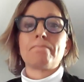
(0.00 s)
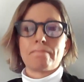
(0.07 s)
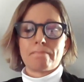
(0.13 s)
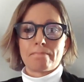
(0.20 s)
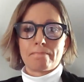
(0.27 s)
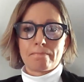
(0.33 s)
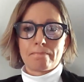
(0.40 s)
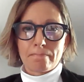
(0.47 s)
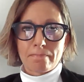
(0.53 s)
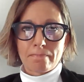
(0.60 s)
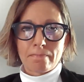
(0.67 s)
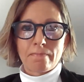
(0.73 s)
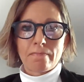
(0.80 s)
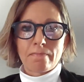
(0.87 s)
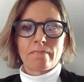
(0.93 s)
at home or
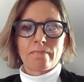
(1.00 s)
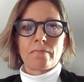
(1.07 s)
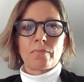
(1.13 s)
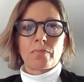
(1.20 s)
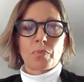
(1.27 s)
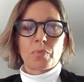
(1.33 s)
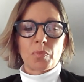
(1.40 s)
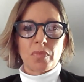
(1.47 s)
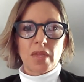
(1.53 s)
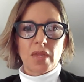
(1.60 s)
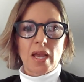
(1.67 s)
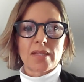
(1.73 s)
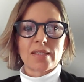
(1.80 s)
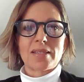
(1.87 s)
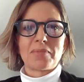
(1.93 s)
someone in a smaller
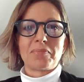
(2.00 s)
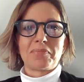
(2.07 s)
setting,